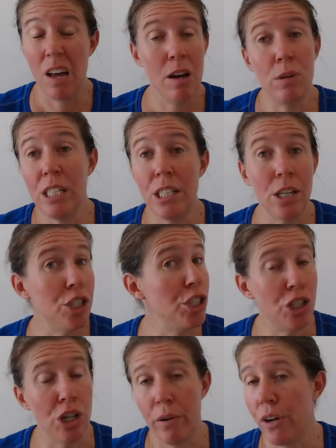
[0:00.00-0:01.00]
Research has
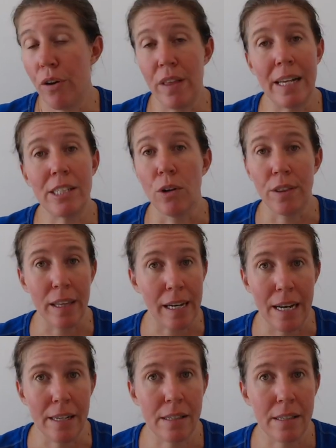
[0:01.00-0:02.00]
shown no, that's not the
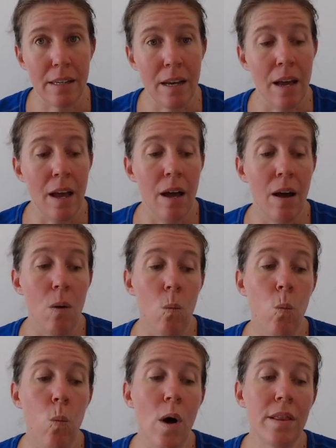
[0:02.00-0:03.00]
case.
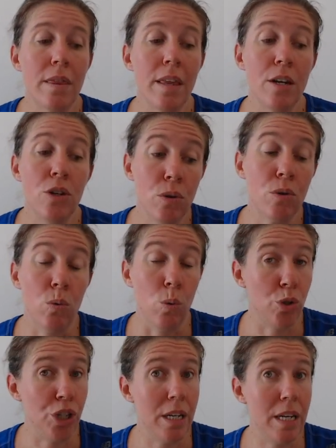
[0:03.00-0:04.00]
What they do
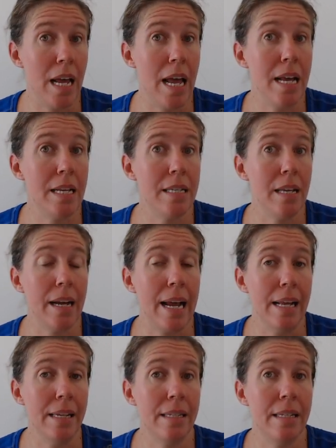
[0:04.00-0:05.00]
caution is
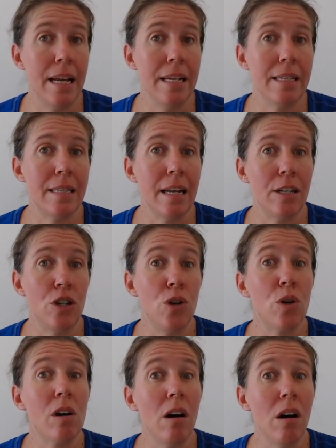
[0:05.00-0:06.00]
against is that
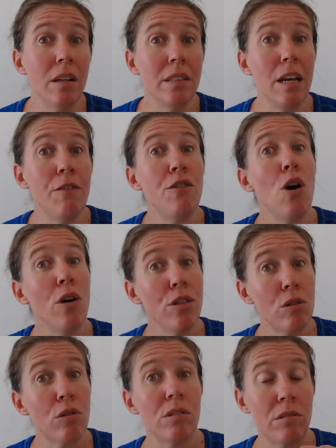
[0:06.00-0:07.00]
you can't, if you're on
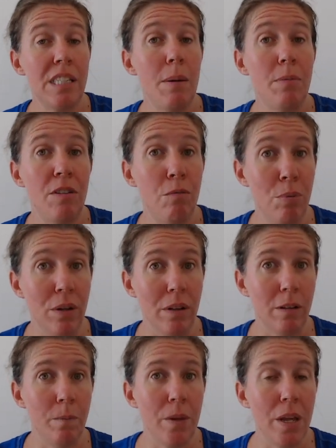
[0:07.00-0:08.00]
the contraceptive
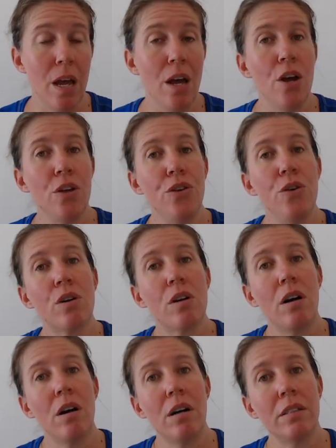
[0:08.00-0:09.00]
pill, you
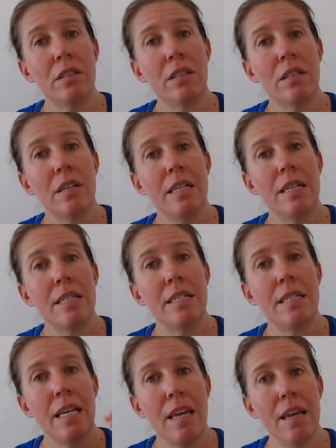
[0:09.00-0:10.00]
can't
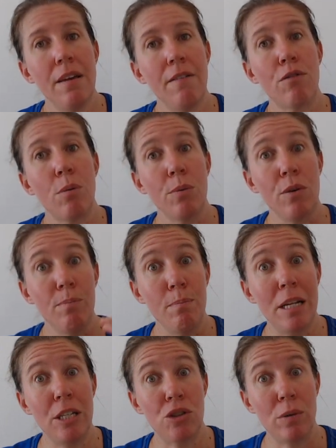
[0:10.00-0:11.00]
see from your
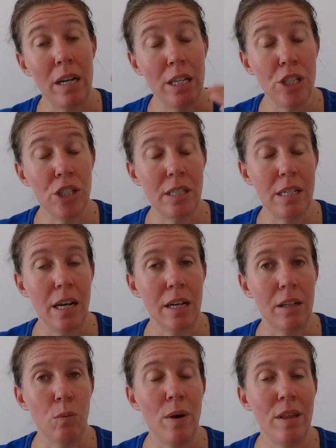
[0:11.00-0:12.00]
menstruation
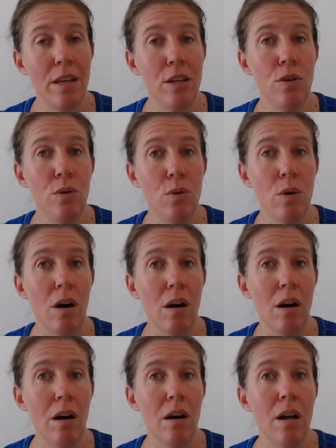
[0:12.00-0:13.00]
cycle whether you
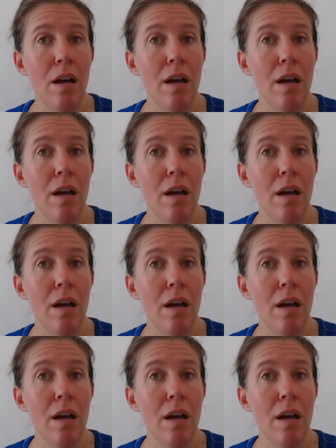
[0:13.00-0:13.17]
are